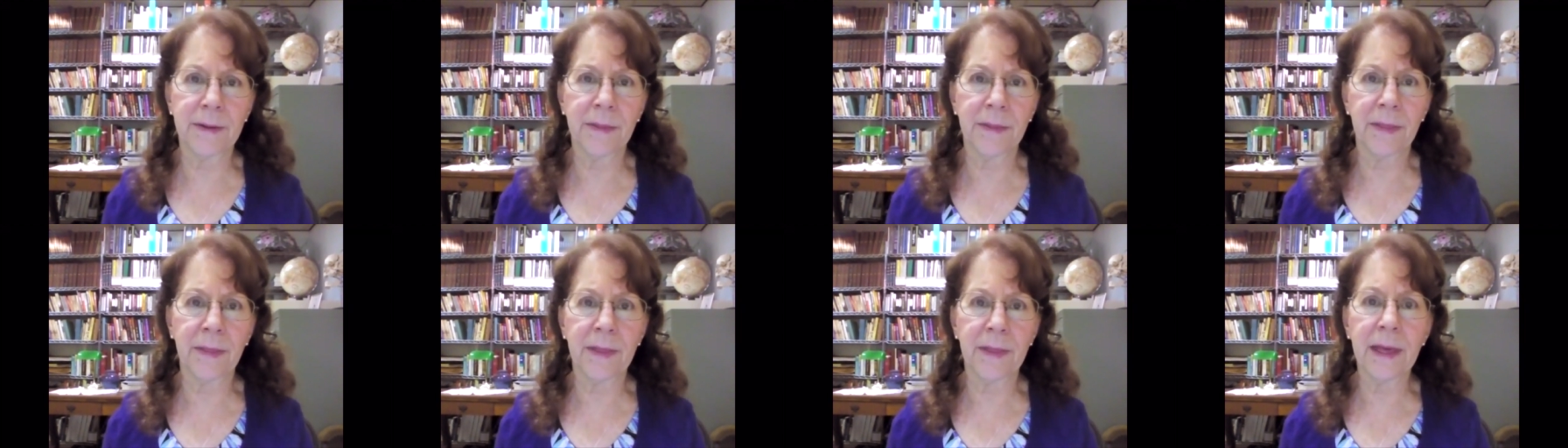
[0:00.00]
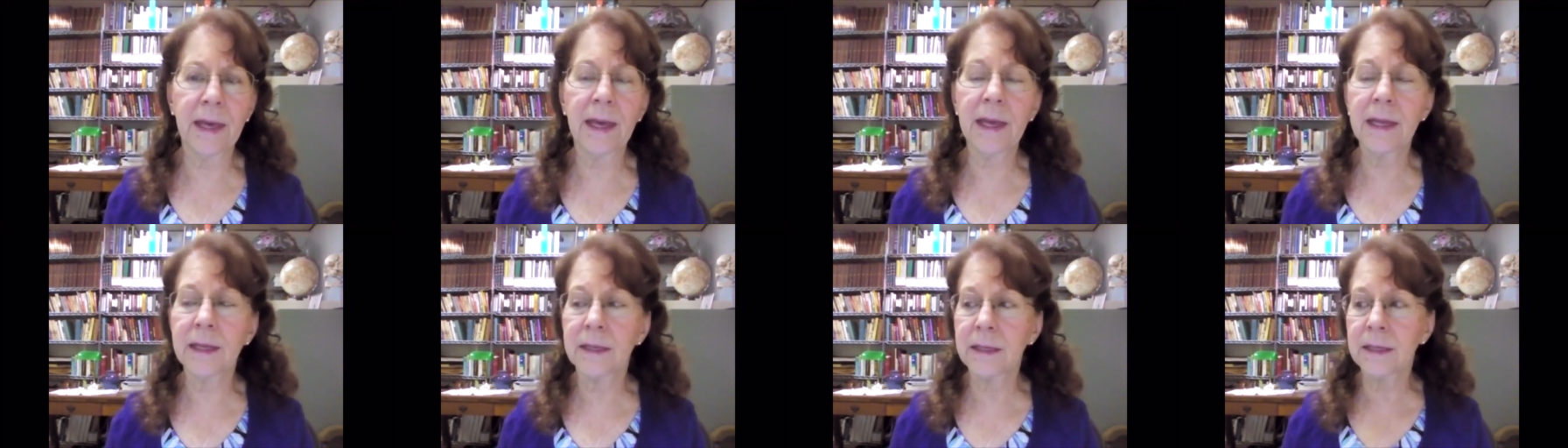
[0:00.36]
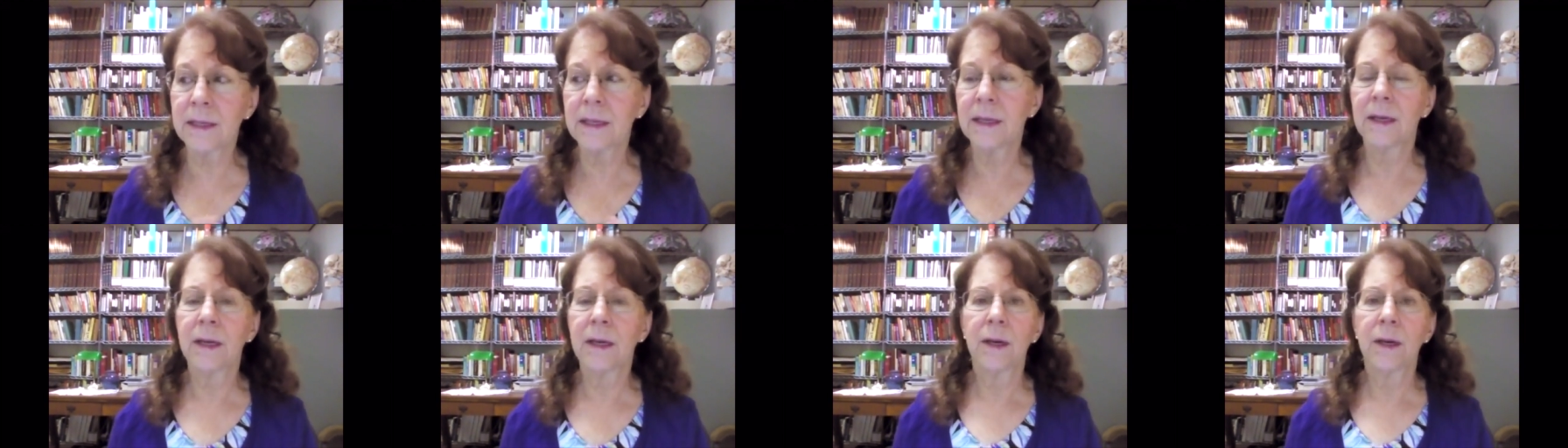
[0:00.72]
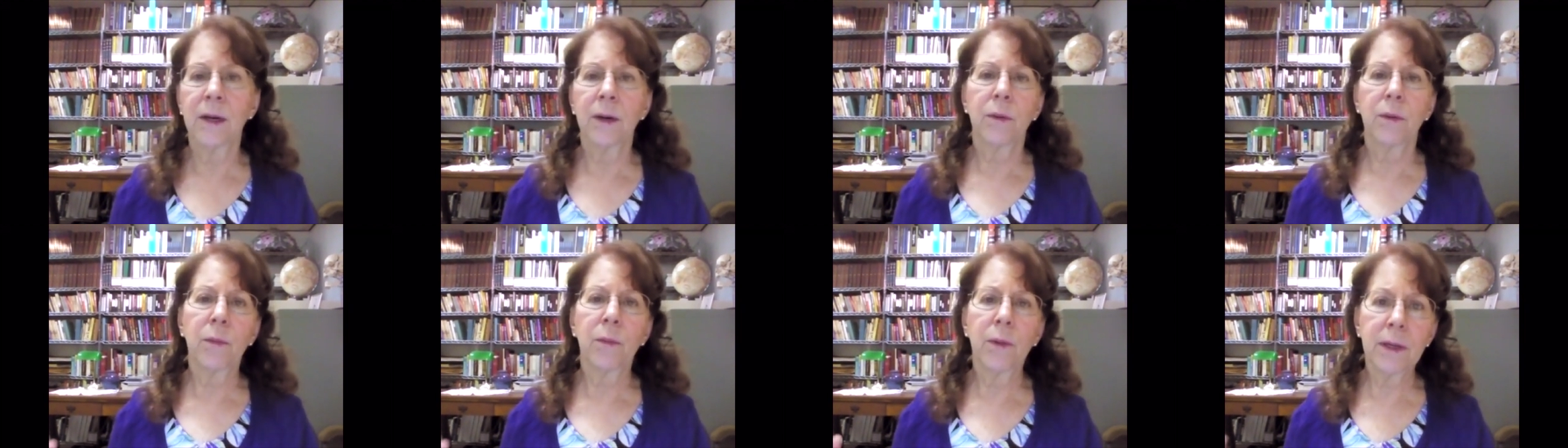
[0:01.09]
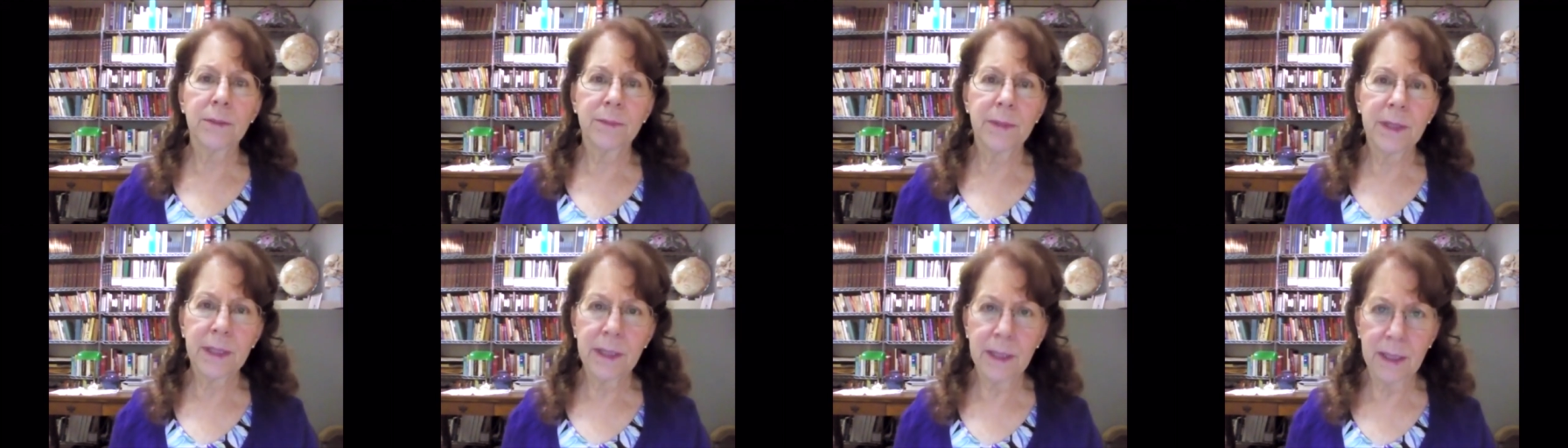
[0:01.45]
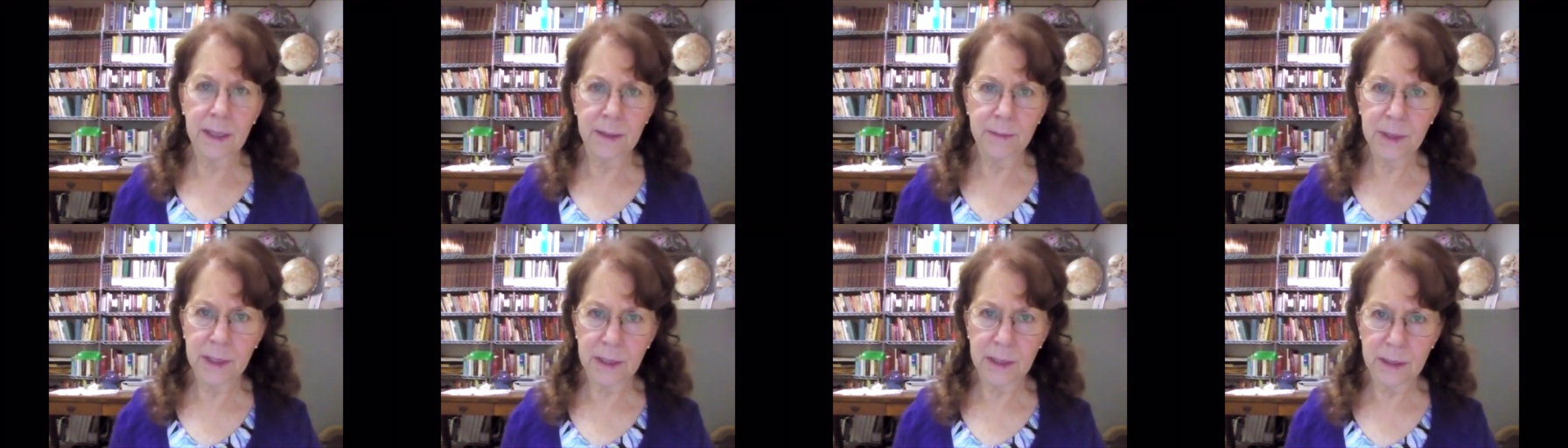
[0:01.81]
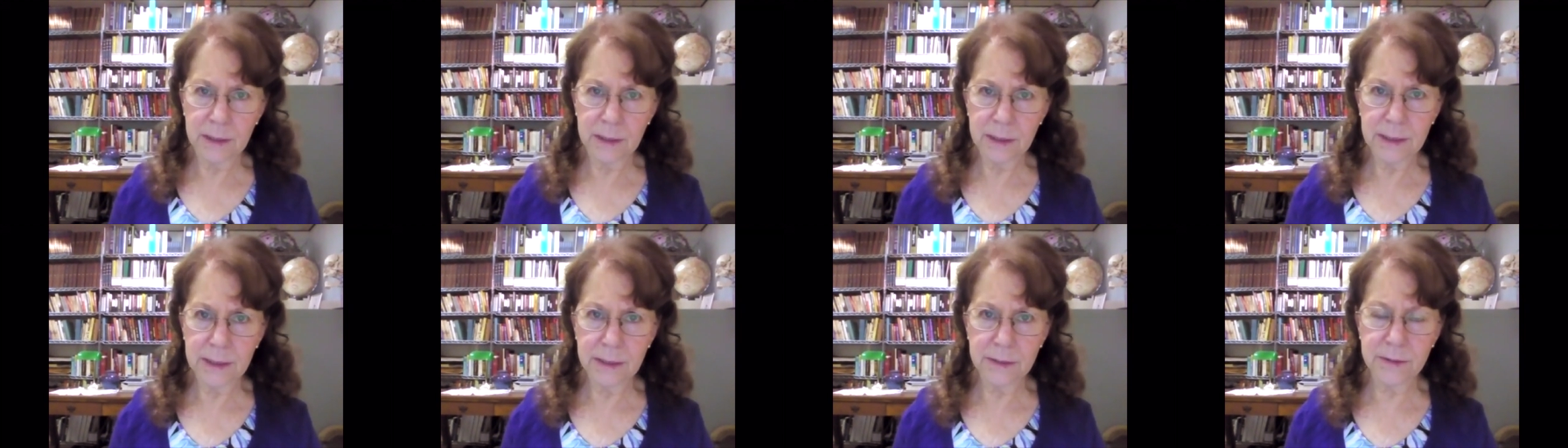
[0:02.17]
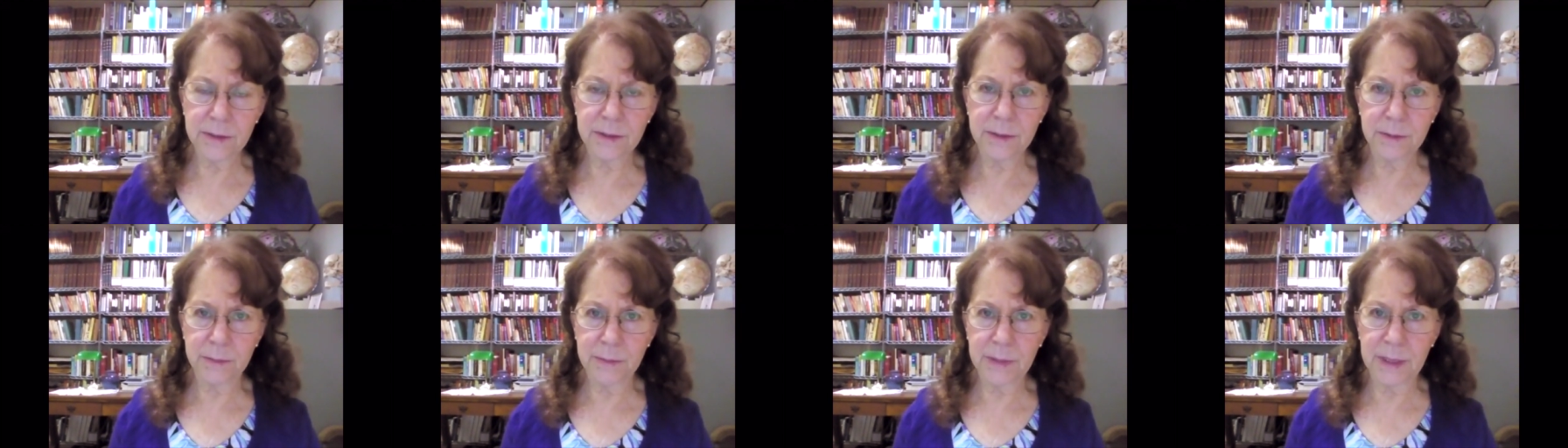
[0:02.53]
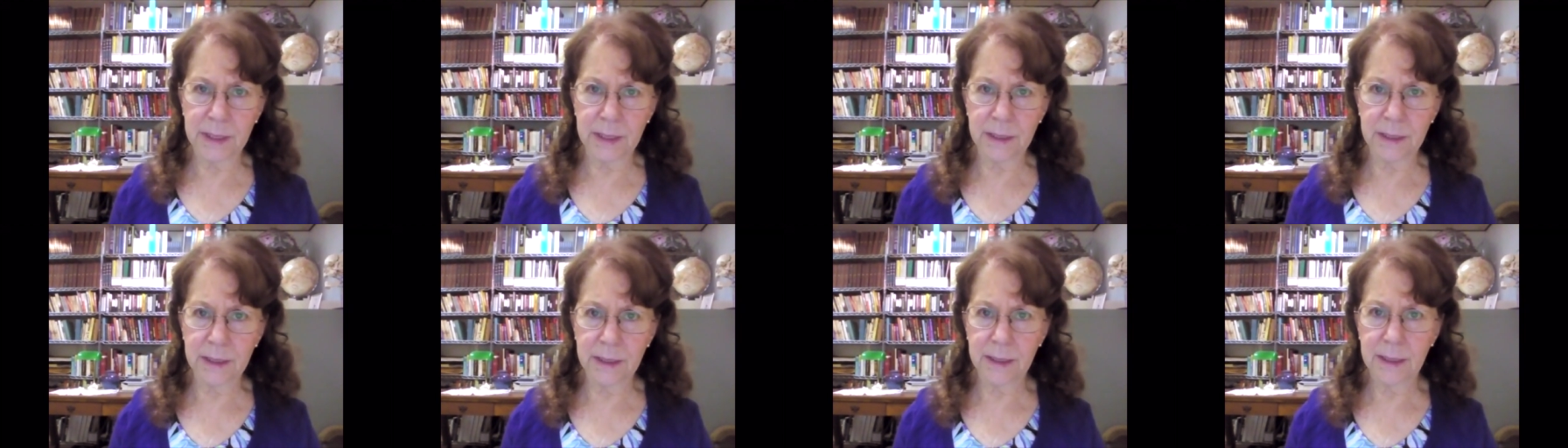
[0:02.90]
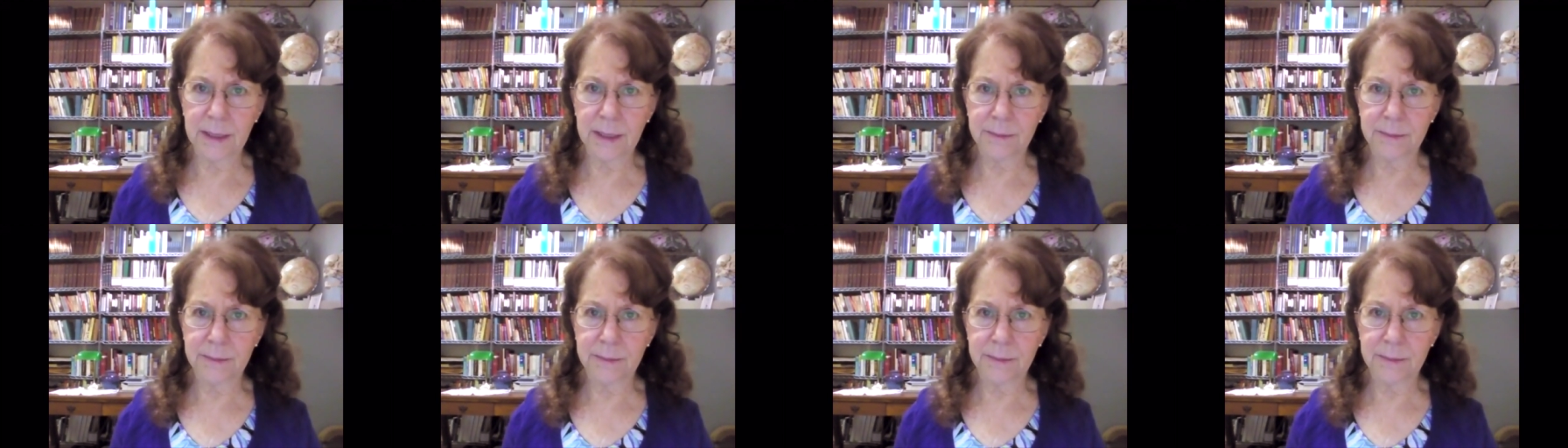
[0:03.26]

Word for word: And then what became clear to me